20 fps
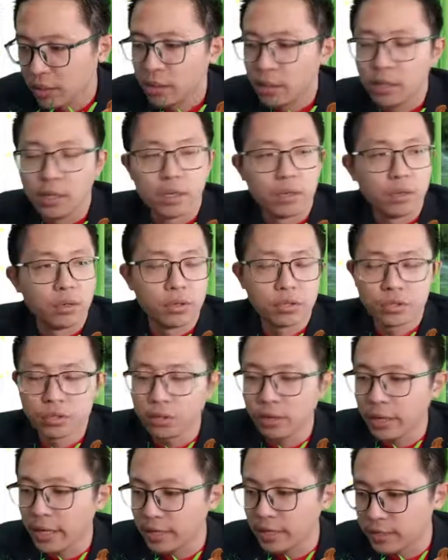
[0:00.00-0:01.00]
It
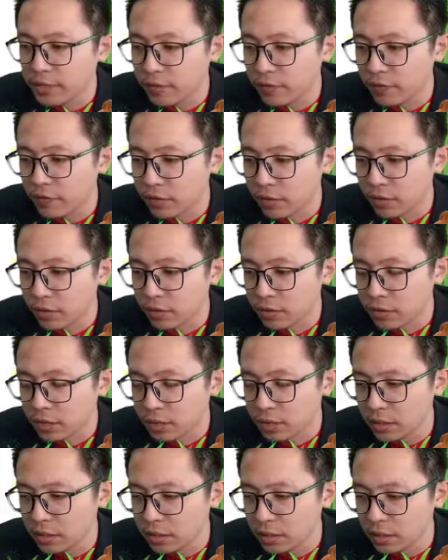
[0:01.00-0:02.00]
also has the
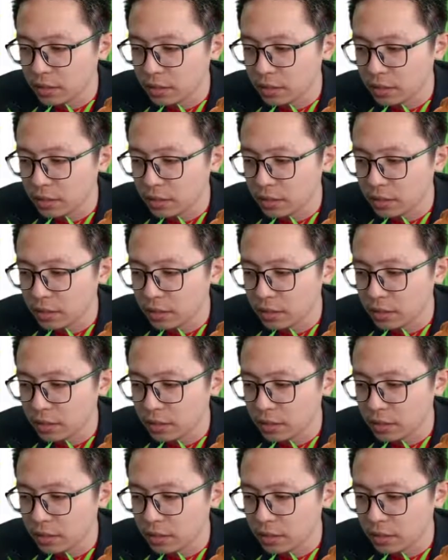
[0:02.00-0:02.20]
velocity.